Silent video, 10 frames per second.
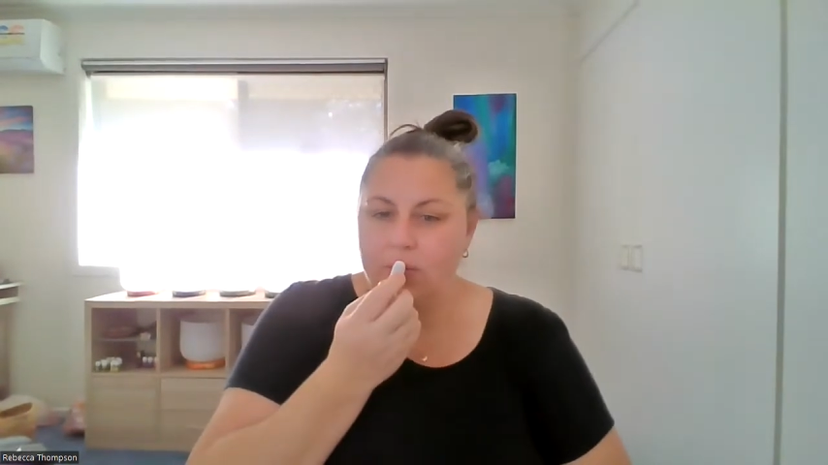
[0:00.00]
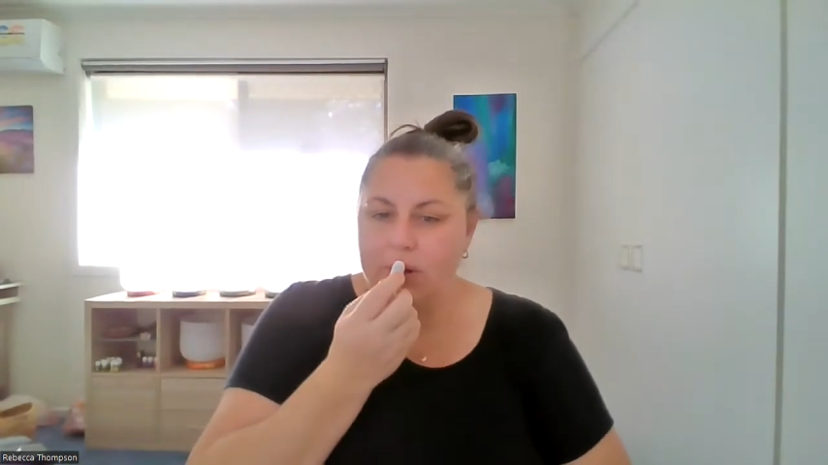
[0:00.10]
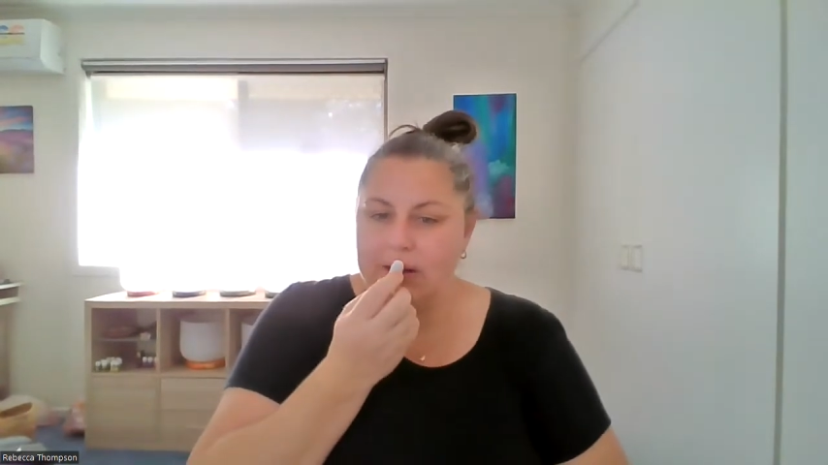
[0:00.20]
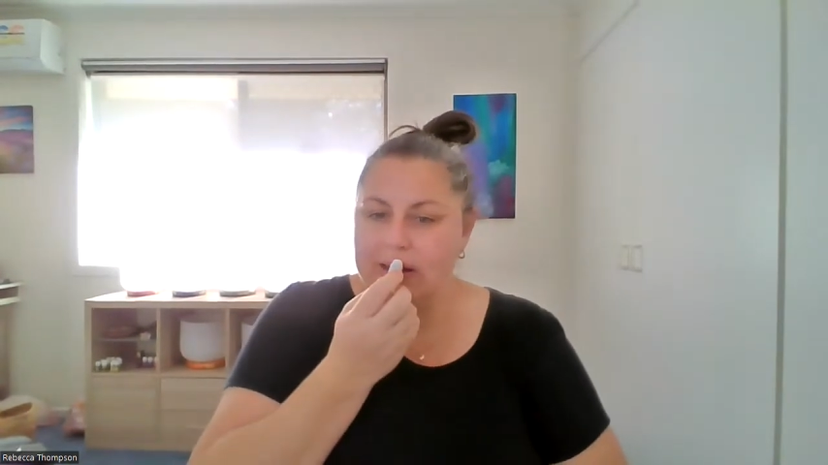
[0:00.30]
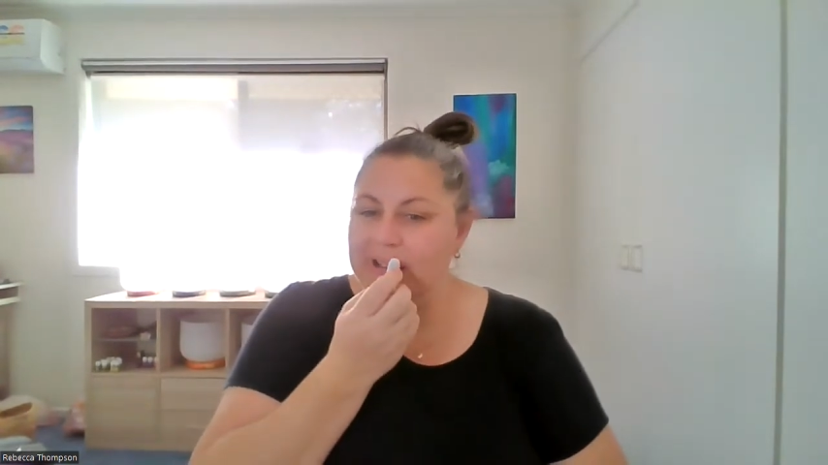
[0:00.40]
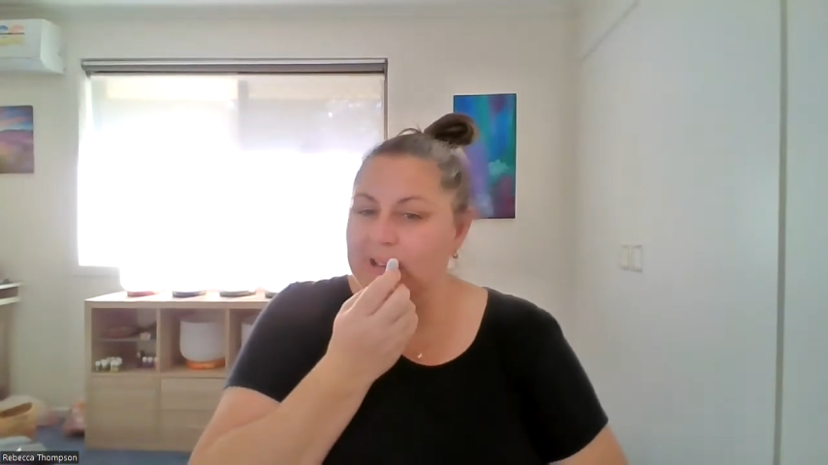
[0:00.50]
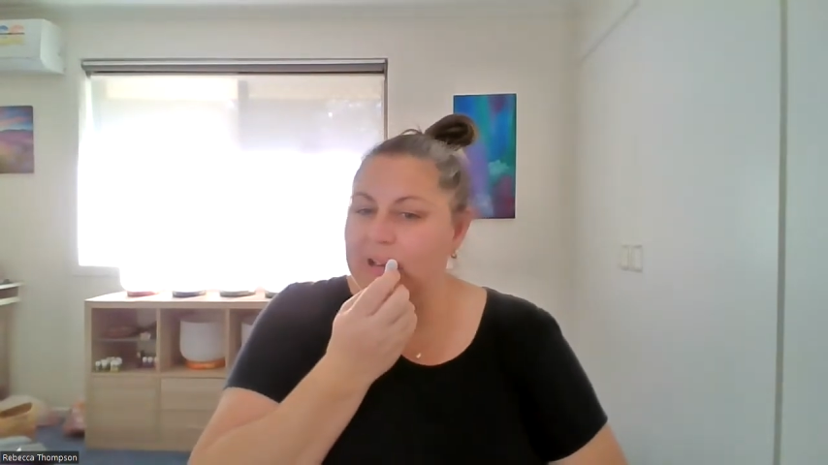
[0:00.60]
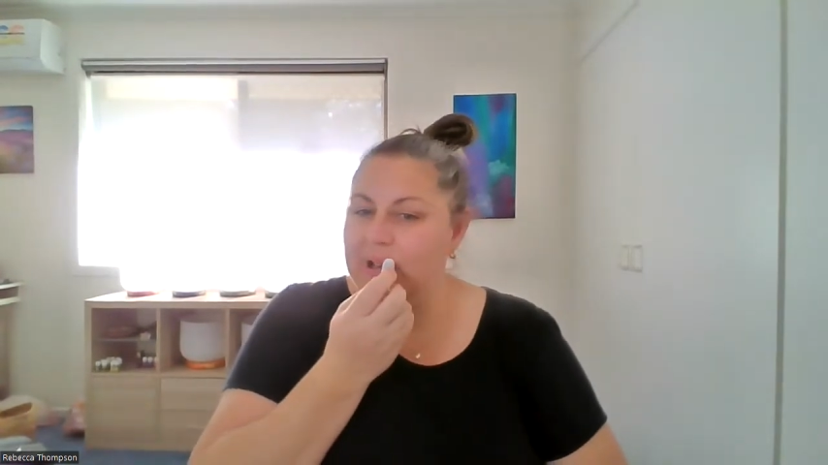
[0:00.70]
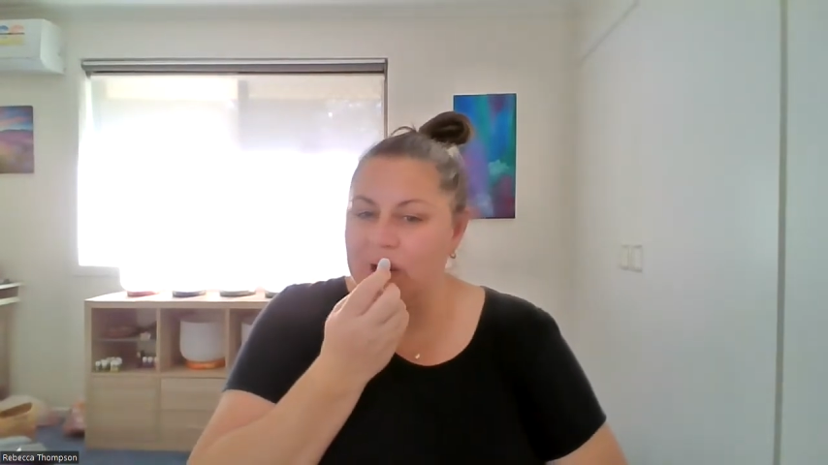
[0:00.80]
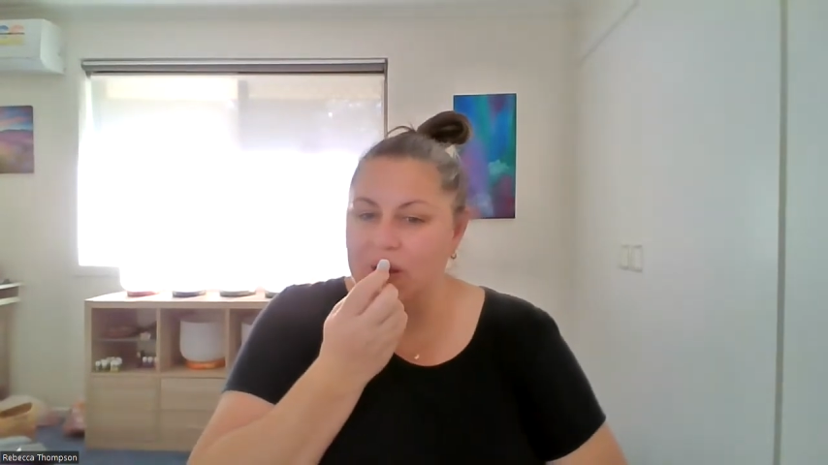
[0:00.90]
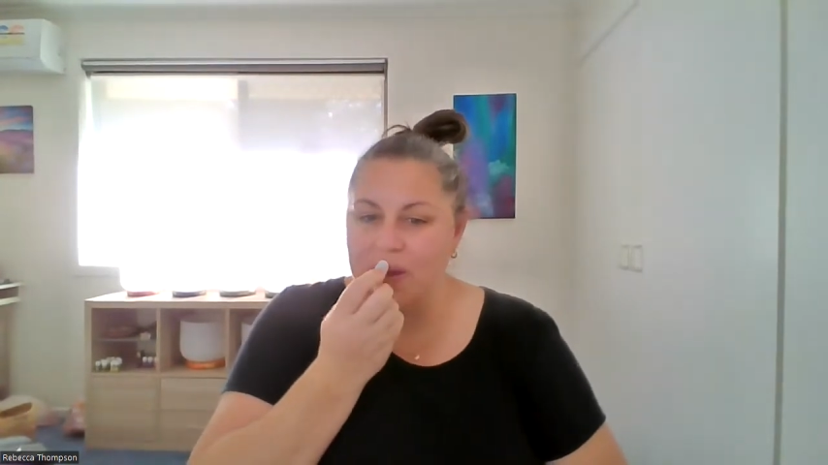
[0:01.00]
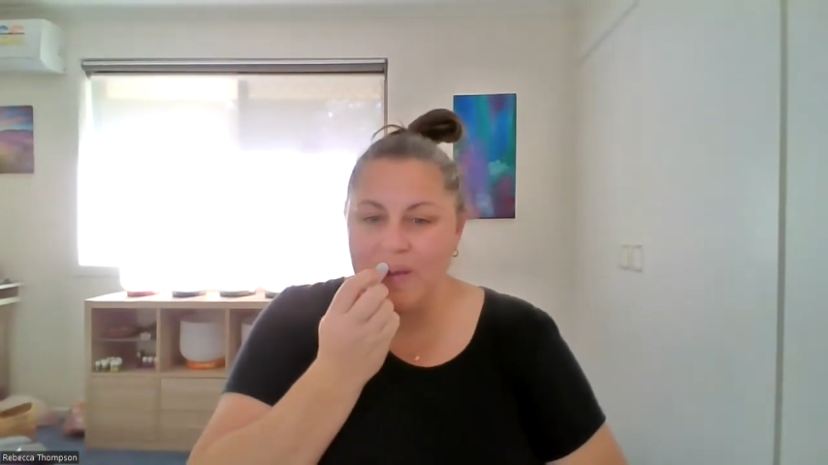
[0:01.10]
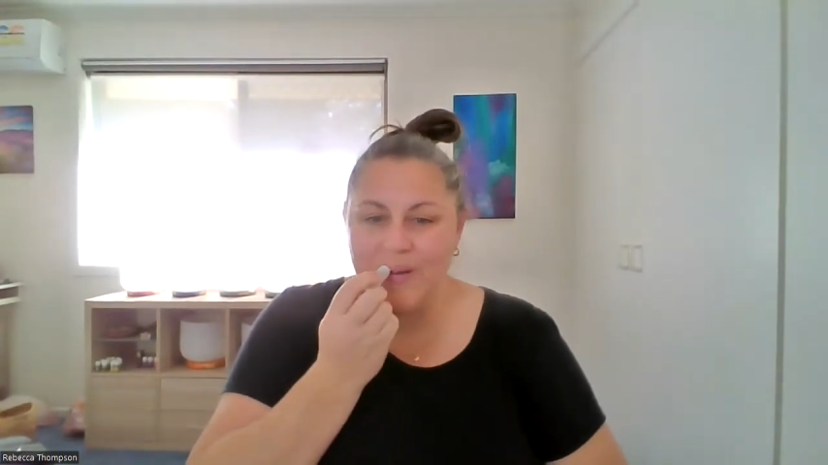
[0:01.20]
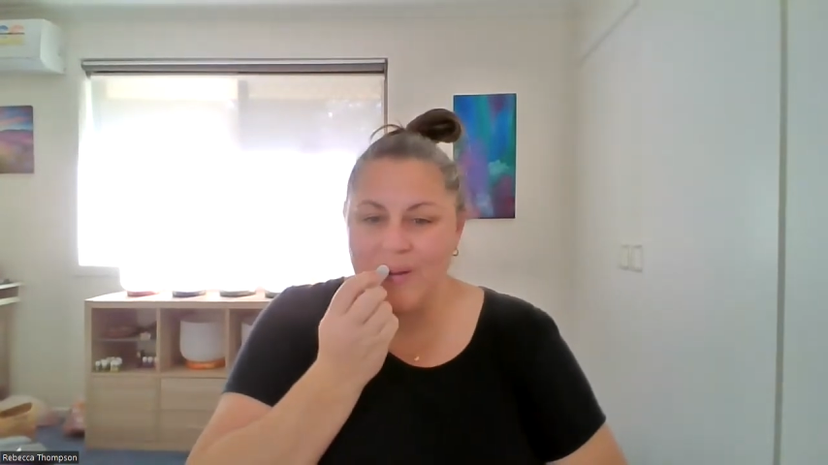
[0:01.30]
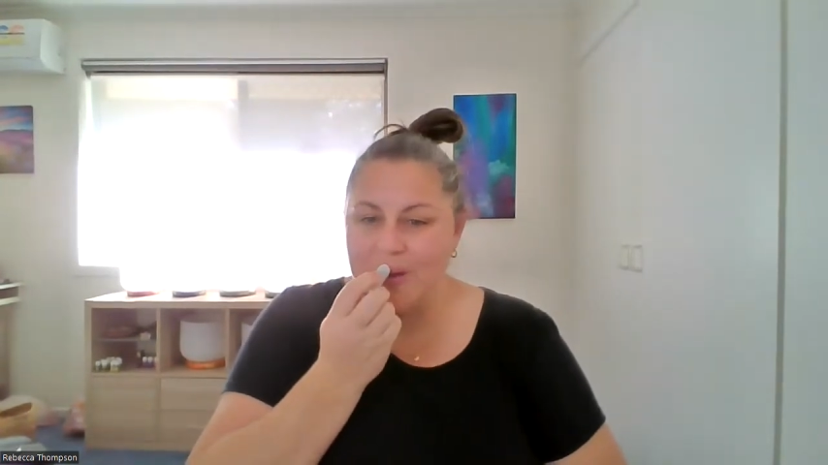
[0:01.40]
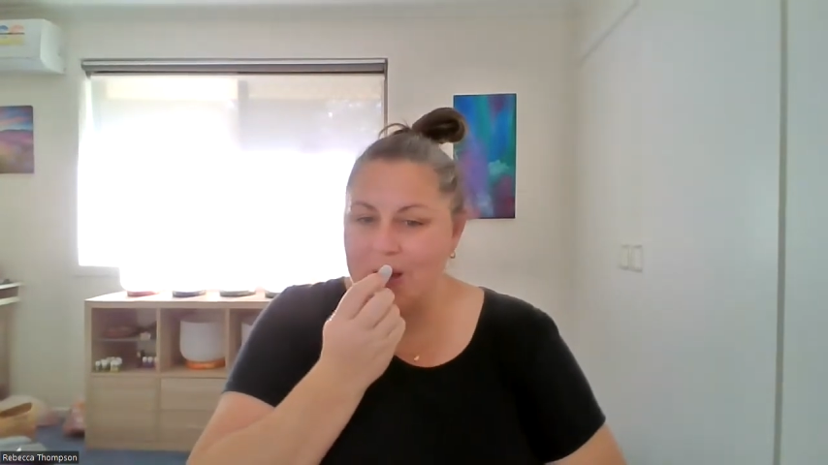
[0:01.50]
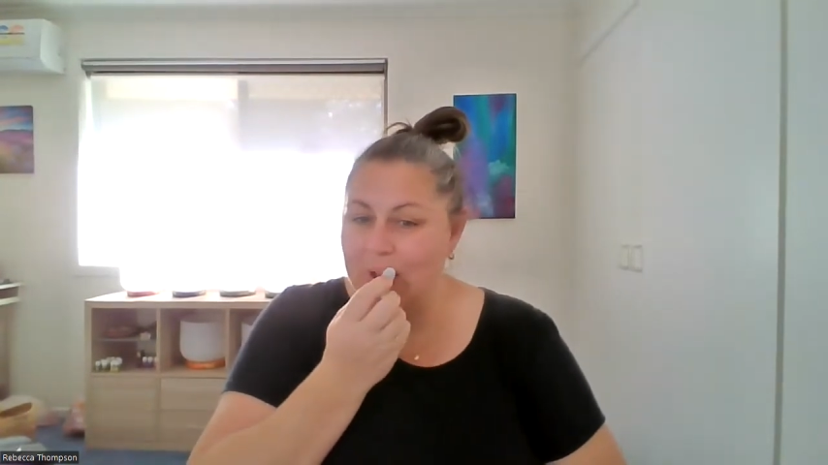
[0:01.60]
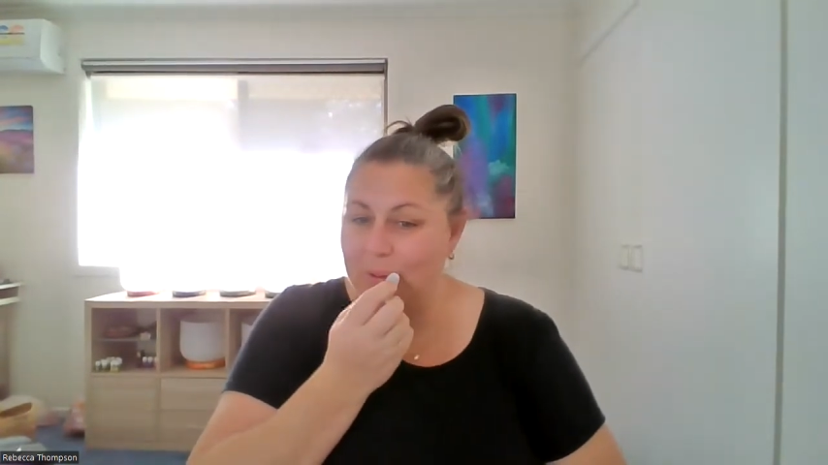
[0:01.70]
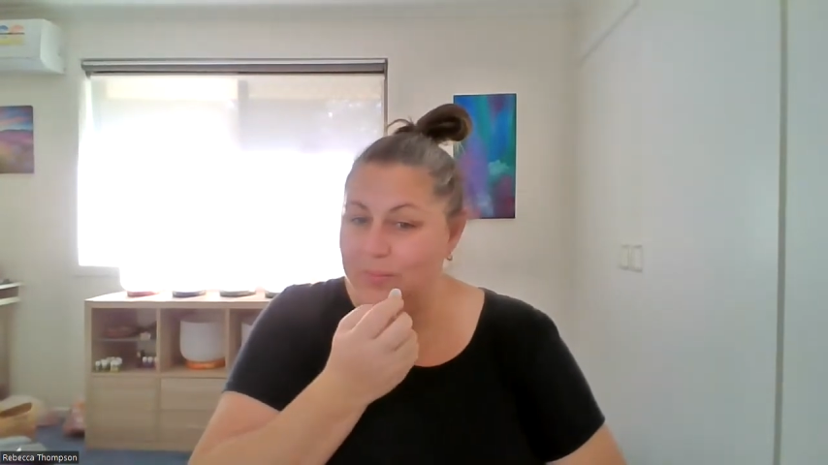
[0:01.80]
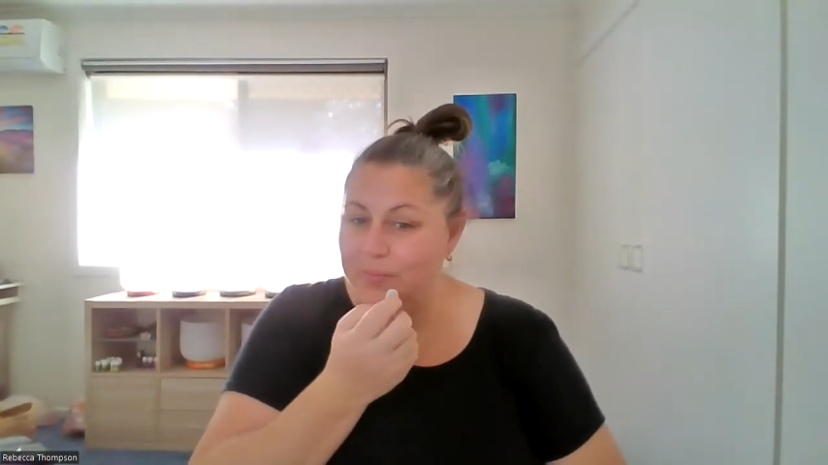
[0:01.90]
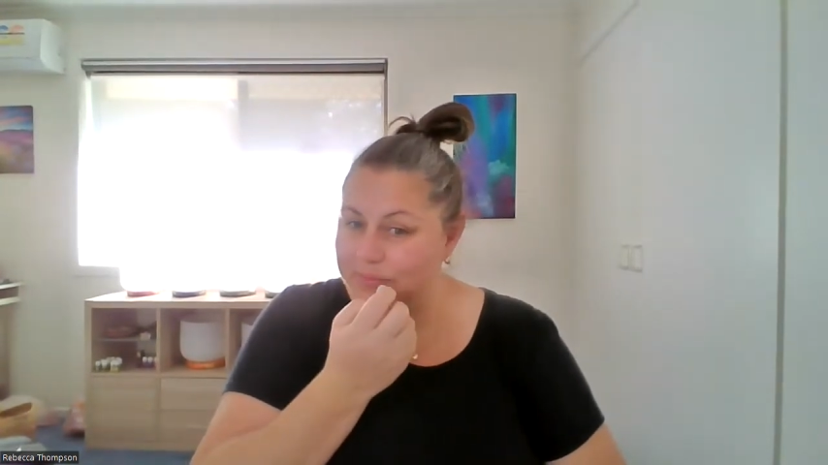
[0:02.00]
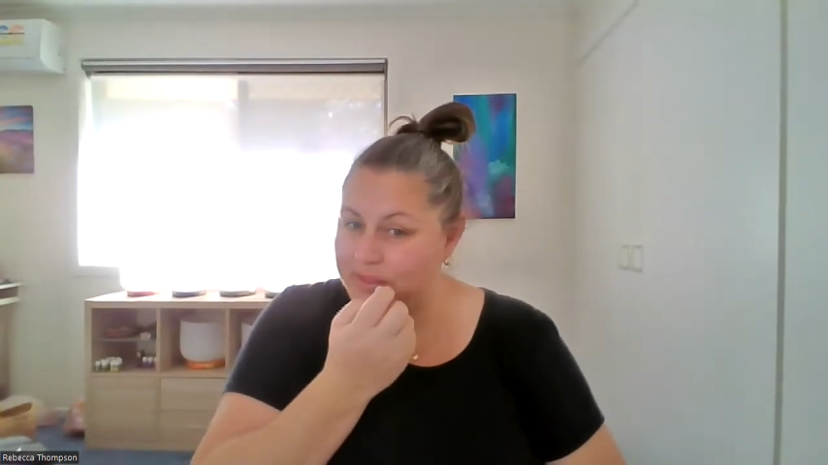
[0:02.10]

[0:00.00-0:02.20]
minty, a